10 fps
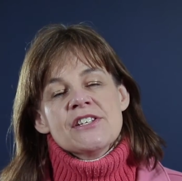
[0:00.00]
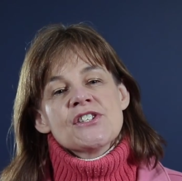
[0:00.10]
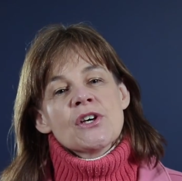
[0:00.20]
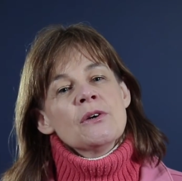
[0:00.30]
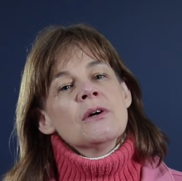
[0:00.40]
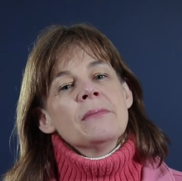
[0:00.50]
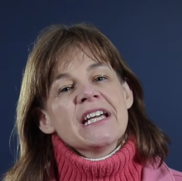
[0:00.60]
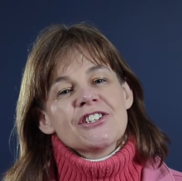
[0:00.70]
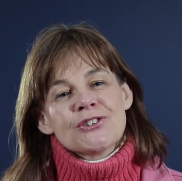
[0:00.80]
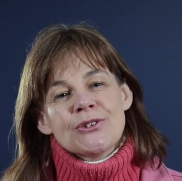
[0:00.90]
So
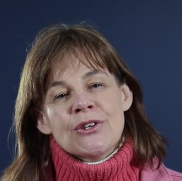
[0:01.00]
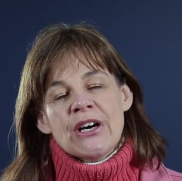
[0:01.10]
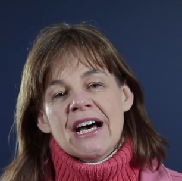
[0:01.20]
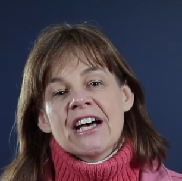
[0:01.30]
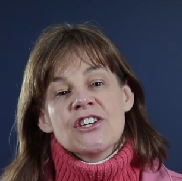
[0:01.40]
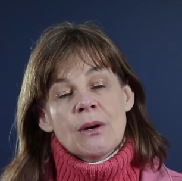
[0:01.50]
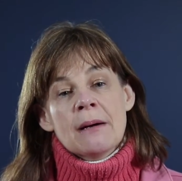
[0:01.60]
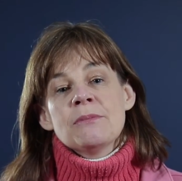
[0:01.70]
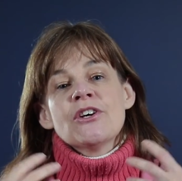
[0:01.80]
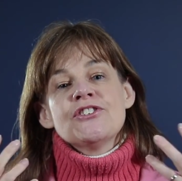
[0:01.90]
make sure you
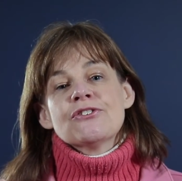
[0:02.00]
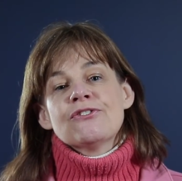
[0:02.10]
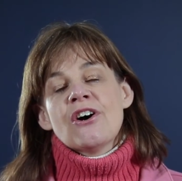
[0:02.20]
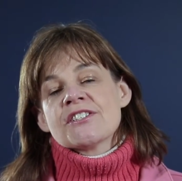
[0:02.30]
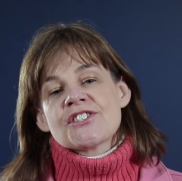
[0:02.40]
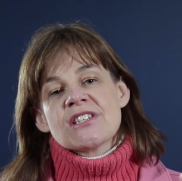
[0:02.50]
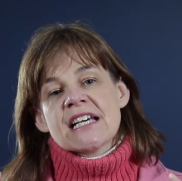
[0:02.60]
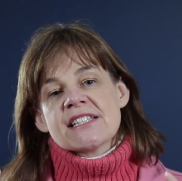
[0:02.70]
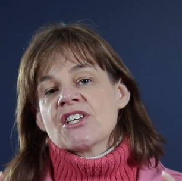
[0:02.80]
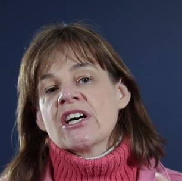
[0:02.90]
upload your files to
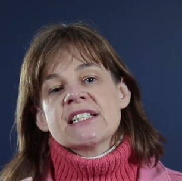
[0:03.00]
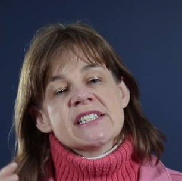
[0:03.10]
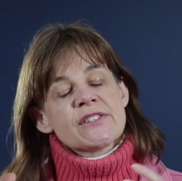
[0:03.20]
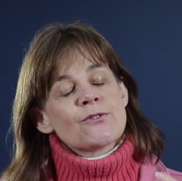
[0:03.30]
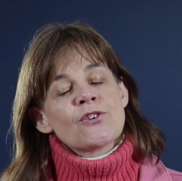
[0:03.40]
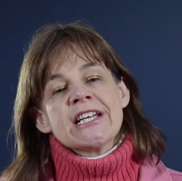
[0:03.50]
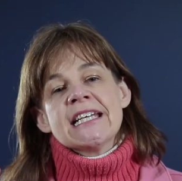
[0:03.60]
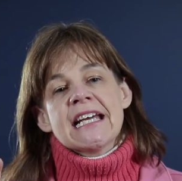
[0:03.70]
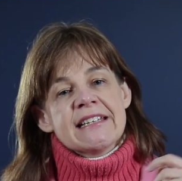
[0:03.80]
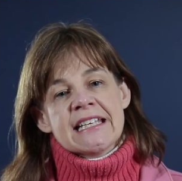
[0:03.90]
that site. It's
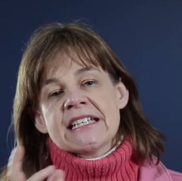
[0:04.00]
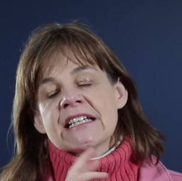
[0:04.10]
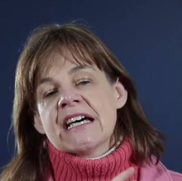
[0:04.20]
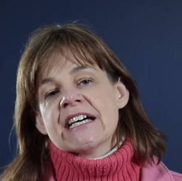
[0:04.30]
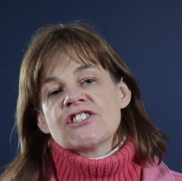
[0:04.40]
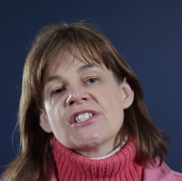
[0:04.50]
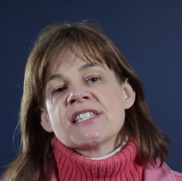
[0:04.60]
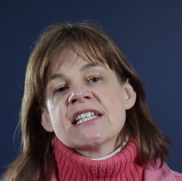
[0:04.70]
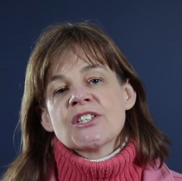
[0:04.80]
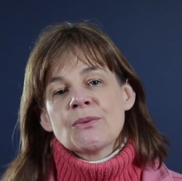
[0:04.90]
free, and then
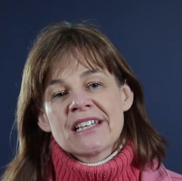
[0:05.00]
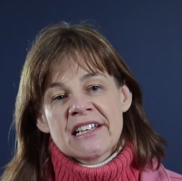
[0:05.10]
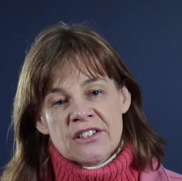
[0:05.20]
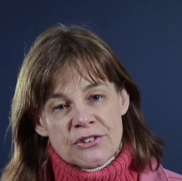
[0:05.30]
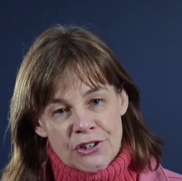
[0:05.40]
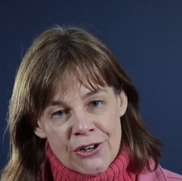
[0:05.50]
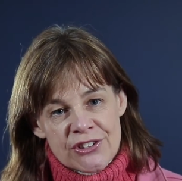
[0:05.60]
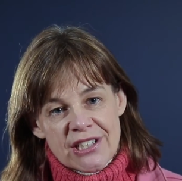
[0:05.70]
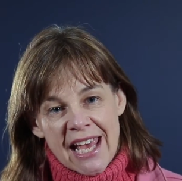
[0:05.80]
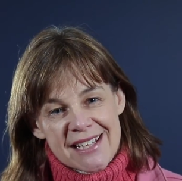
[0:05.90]
just send it with a little
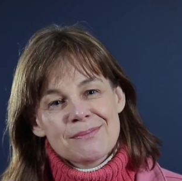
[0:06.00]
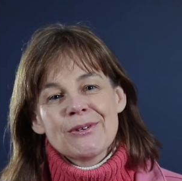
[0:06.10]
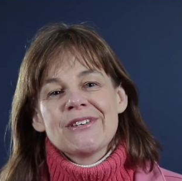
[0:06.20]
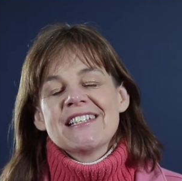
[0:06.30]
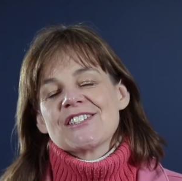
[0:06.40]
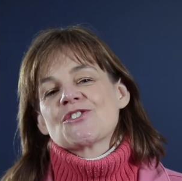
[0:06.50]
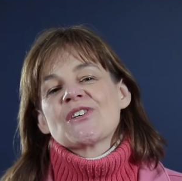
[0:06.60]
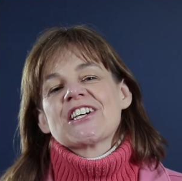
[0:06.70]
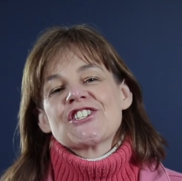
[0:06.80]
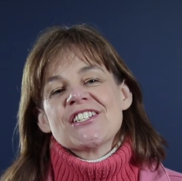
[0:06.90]
note as per the
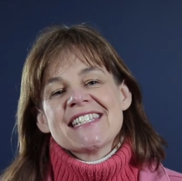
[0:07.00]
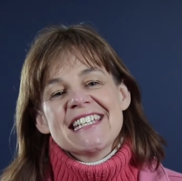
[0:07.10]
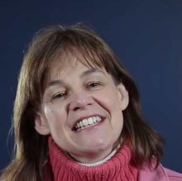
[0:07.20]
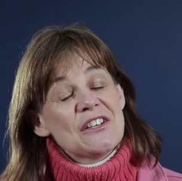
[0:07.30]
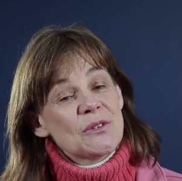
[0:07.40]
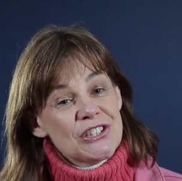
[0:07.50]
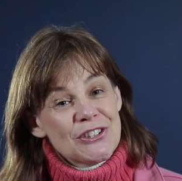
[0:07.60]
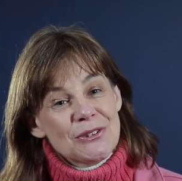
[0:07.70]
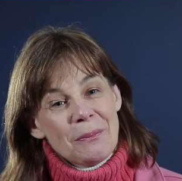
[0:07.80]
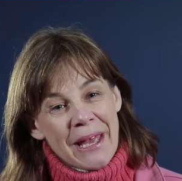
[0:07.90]
instructions in the
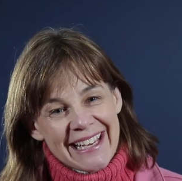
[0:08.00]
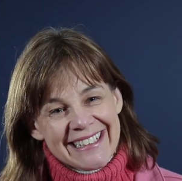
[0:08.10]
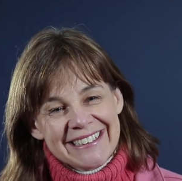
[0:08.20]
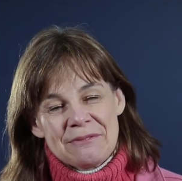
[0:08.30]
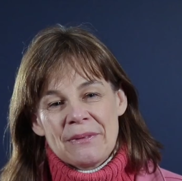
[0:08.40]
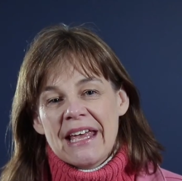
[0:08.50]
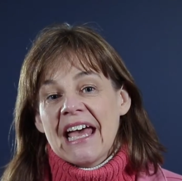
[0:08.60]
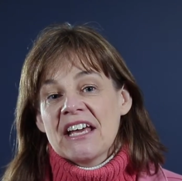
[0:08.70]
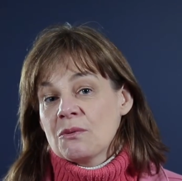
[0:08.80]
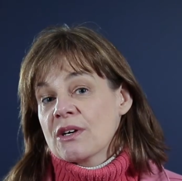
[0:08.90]
audition pack,
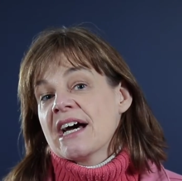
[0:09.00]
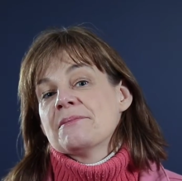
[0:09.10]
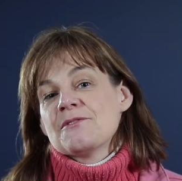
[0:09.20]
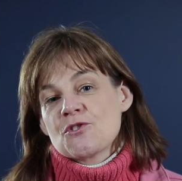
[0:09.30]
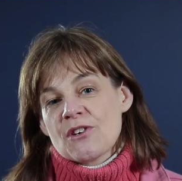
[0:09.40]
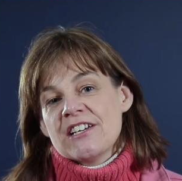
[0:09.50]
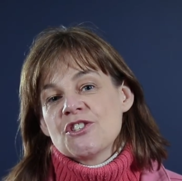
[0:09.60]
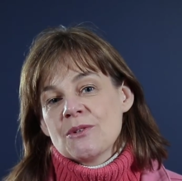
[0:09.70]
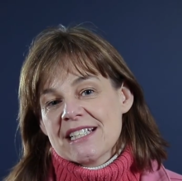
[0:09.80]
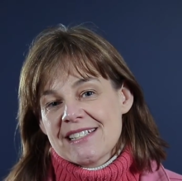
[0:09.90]
and it will come straight
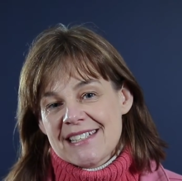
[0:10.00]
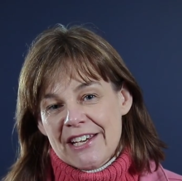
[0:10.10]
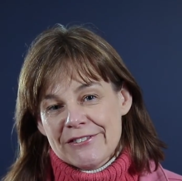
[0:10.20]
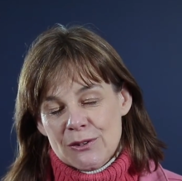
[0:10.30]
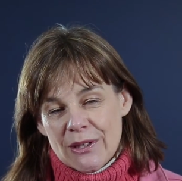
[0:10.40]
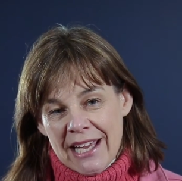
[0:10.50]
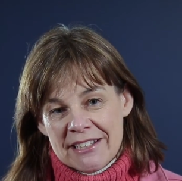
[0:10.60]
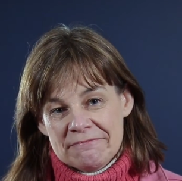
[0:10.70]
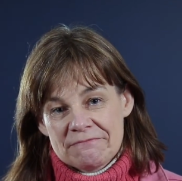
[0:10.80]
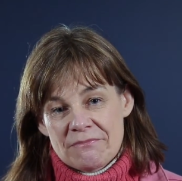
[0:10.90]
to us to have a look at.